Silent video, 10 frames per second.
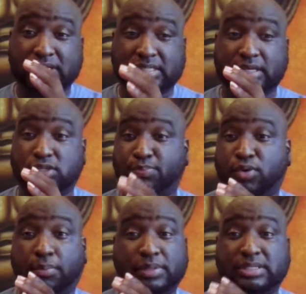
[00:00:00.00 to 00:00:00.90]
to see a
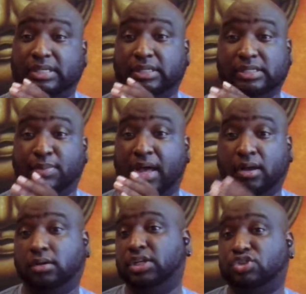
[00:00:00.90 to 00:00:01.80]
proper skills bank
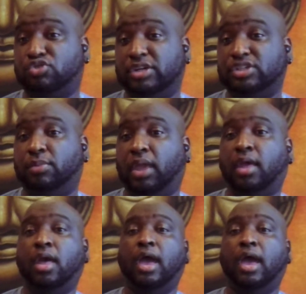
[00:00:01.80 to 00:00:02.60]
on this resume.